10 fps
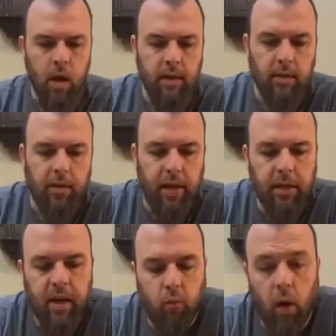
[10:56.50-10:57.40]
So they
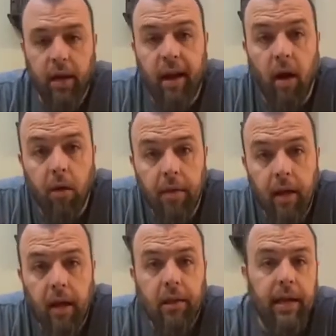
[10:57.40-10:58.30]
each have 1 health.
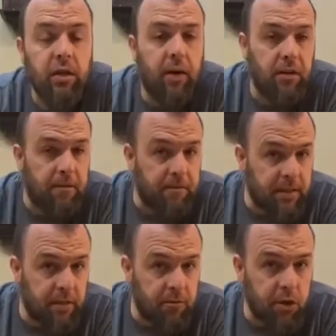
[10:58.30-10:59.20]
They each have a
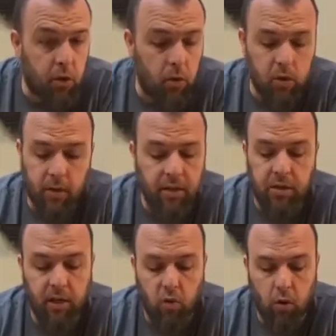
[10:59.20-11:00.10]
defensive 2, so I just
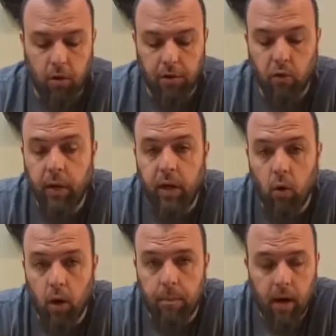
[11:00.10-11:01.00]
need to roll a 3
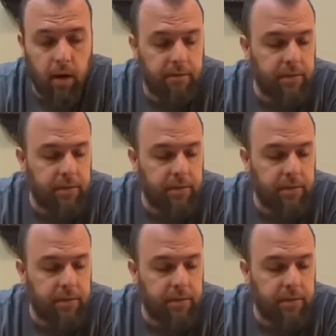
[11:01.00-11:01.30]
or above